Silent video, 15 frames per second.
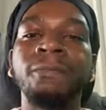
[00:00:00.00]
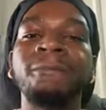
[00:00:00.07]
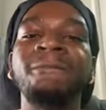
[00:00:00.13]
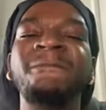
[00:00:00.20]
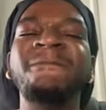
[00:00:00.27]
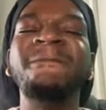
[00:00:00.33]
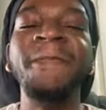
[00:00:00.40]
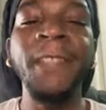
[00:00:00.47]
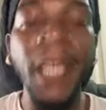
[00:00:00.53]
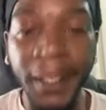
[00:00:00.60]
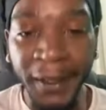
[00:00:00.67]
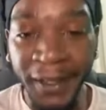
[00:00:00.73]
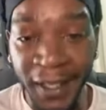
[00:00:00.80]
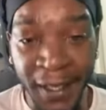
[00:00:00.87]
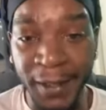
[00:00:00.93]

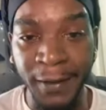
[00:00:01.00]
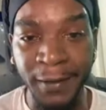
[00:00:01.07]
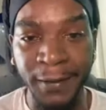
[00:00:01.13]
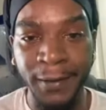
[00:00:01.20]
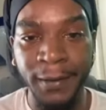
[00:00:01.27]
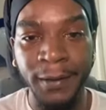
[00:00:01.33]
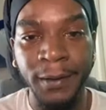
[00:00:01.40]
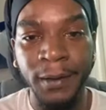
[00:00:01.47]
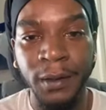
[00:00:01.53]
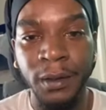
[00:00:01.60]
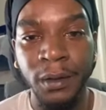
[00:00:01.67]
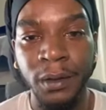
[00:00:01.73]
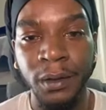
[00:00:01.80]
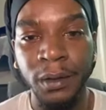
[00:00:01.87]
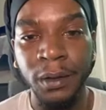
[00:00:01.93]
Nothing
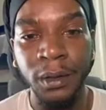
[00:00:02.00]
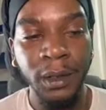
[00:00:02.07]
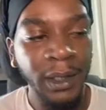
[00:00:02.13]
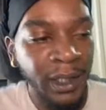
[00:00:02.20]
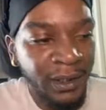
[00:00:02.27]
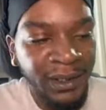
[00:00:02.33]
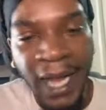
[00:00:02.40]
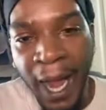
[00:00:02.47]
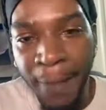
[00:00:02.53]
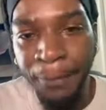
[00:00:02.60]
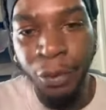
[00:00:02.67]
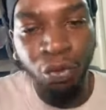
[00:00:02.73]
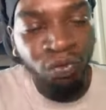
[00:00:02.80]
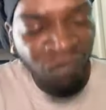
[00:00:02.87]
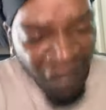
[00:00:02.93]
can stop you.
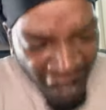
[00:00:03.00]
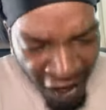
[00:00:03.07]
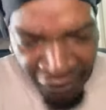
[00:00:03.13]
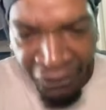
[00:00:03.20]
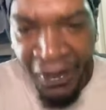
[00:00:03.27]
Nothing.